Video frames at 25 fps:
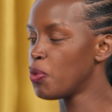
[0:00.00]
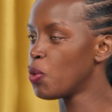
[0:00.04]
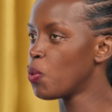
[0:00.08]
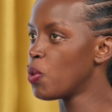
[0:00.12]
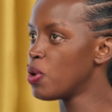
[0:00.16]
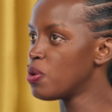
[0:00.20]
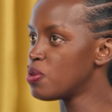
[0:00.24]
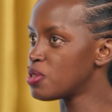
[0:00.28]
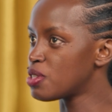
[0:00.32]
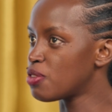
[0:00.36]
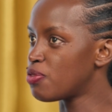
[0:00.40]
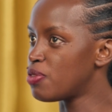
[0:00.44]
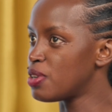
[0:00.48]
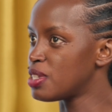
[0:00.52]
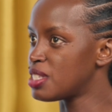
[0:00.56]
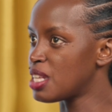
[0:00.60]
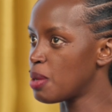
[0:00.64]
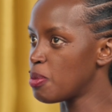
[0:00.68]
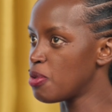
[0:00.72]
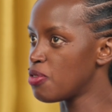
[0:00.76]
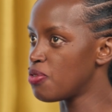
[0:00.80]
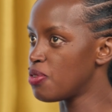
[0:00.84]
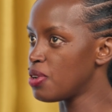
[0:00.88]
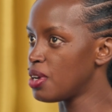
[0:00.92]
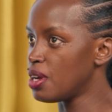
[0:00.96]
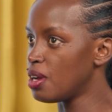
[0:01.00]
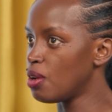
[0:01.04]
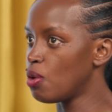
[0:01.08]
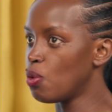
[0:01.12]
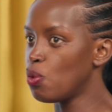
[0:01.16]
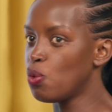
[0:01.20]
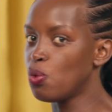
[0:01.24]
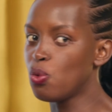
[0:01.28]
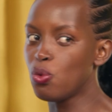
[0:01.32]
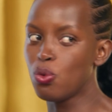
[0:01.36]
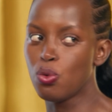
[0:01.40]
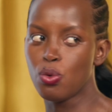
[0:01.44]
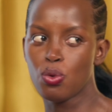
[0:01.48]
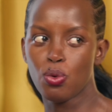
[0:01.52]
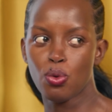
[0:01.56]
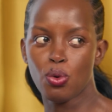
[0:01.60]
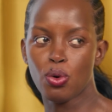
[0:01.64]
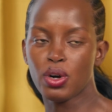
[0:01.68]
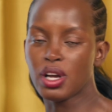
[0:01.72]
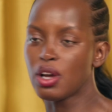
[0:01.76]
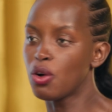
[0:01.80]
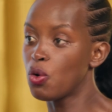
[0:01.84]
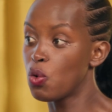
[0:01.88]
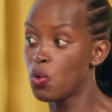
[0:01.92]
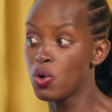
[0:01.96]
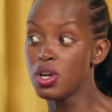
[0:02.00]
When was the first time you figured, oh, okay,